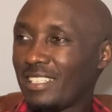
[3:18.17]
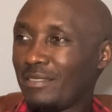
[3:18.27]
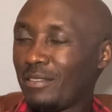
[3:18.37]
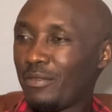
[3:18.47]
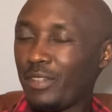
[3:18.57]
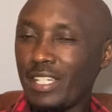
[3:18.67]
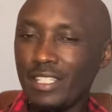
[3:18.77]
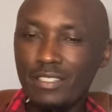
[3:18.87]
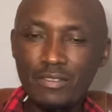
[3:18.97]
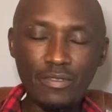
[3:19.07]

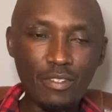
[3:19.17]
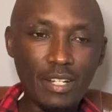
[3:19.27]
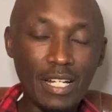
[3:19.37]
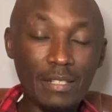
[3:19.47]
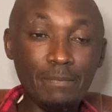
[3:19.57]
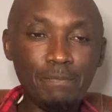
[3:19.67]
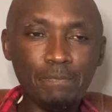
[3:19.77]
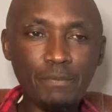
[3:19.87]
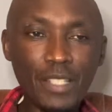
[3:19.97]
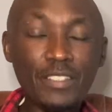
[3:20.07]
face for,
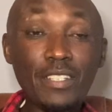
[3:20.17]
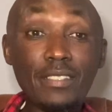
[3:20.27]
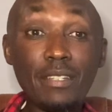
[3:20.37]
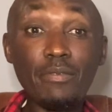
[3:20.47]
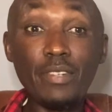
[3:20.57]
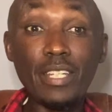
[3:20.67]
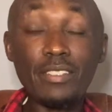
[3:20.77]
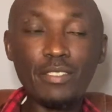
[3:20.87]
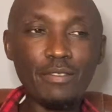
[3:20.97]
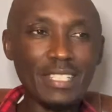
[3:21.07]
she's the face
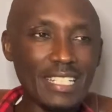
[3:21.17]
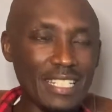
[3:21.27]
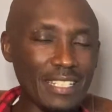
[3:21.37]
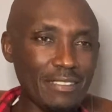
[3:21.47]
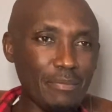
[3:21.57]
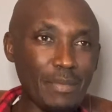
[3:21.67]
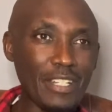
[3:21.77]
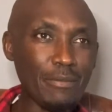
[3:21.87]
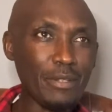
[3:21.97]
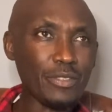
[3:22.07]
of athletics,
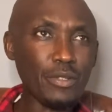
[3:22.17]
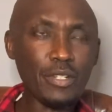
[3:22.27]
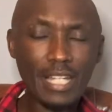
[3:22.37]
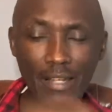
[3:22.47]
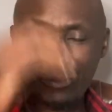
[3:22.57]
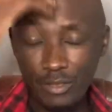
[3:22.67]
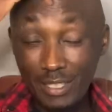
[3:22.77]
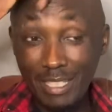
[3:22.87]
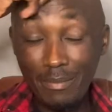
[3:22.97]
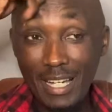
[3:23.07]
Barnabas Korir. I've talked
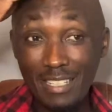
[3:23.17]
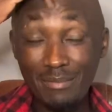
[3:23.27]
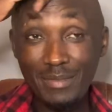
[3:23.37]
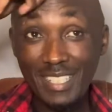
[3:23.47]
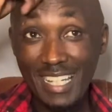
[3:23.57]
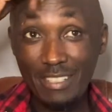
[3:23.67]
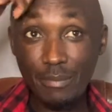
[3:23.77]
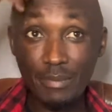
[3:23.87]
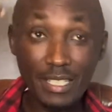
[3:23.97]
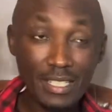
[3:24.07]
about him a little
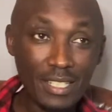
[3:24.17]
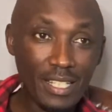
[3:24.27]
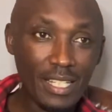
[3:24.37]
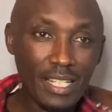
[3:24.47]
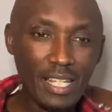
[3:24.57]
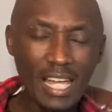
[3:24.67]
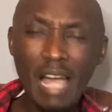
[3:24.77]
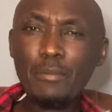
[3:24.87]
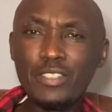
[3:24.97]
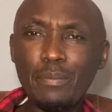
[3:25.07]
bit. I'm
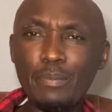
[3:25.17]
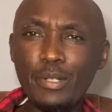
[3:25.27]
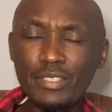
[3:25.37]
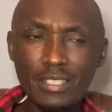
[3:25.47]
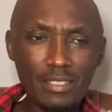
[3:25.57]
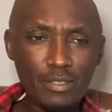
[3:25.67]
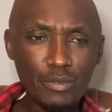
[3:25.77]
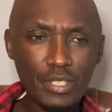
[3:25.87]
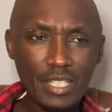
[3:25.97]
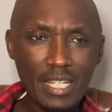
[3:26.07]
disappointed to
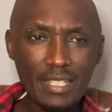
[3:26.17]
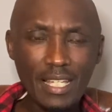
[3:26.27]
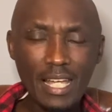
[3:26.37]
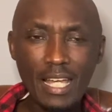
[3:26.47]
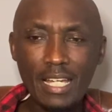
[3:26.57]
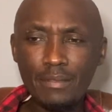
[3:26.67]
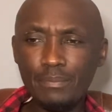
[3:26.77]
hear that